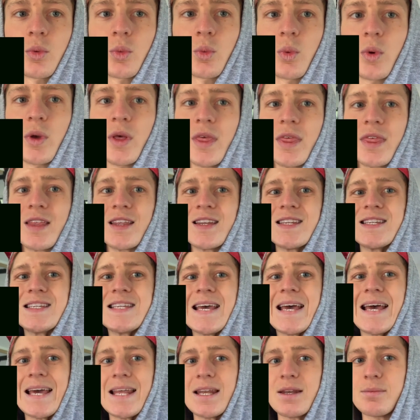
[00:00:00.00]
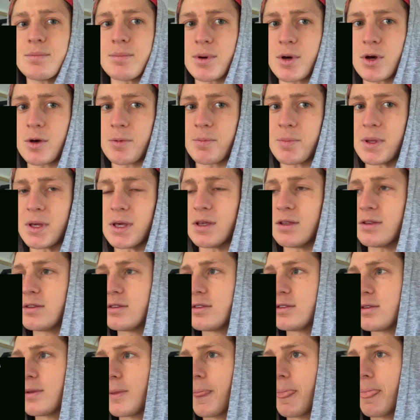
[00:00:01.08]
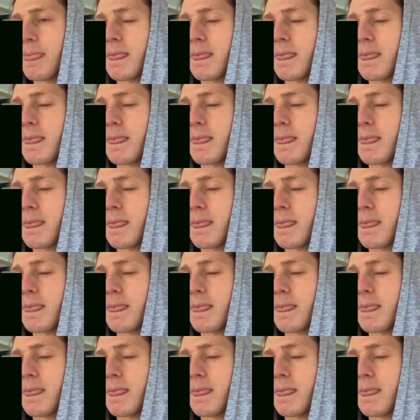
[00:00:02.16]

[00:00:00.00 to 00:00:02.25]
With 10 burpees